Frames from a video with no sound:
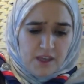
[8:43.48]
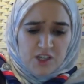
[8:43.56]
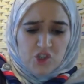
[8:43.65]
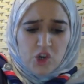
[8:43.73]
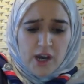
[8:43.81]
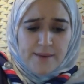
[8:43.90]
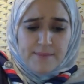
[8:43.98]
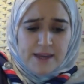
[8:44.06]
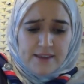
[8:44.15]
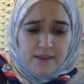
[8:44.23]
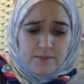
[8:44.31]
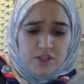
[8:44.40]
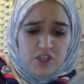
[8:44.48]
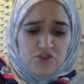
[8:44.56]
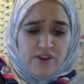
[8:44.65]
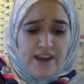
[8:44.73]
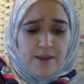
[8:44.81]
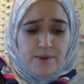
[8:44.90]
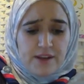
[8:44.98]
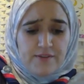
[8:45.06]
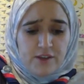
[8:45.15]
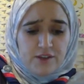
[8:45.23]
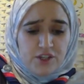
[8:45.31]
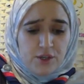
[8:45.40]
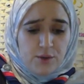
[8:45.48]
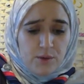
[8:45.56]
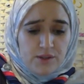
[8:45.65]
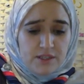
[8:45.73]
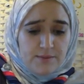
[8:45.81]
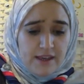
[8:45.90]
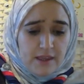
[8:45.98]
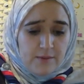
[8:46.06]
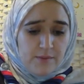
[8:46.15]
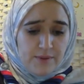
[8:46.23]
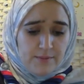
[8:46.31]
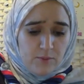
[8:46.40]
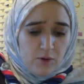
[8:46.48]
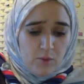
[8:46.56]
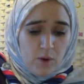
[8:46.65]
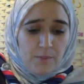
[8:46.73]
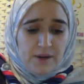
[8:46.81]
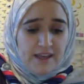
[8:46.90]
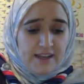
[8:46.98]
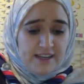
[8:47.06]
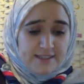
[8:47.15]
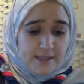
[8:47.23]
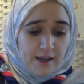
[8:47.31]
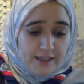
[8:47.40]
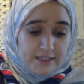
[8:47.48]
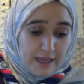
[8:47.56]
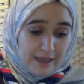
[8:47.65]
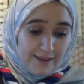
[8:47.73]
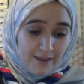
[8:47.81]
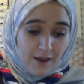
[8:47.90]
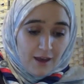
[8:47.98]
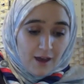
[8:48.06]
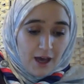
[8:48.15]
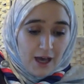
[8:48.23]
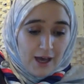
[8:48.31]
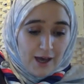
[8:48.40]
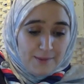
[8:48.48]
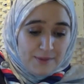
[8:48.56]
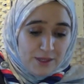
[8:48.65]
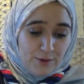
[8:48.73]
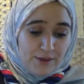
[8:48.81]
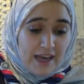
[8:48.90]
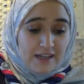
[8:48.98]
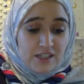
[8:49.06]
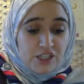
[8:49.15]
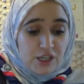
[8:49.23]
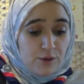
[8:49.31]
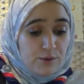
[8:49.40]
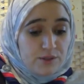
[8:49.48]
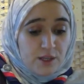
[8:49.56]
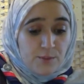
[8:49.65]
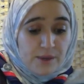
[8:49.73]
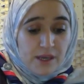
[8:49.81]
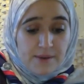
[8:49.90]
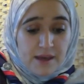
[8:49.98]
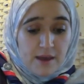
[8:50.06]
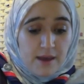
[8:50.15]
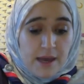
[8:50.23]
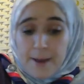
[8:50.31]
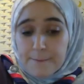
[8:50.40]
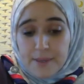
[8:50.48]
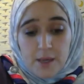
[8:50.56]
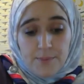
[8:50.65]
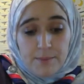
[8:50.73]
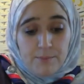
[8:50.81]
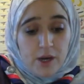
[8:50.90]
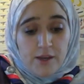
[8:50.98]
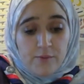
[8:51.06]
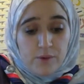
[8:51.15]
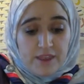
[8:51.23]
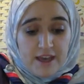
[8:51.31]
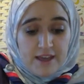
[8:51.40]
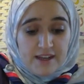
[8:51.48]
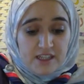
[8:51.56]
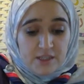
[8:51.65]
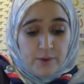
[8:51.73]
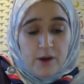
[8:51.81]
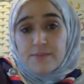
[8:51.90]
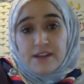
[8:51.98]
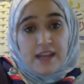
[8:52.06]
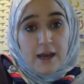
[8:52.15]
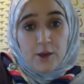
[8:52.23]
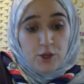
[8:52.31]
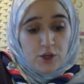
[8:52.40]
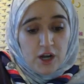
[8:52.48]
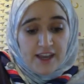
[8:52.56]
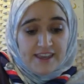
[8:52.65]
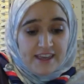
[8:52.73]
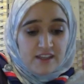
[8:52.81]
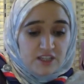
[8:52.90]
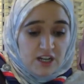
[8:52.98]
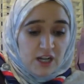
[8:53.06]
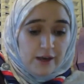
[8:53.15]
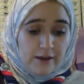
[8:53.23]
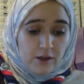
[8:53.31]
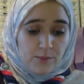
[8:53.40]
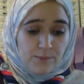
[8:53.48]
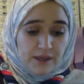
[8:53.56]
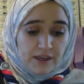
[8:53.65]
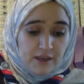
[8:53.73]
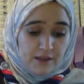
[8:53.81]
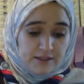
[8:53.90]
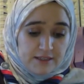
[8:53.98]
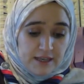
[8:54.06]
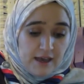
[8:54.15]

Try and make them straight, but if you do want to make them a bit more wobbly and exciting, you can do so. Be a bit brave with it and experiment how you'd like it to look, because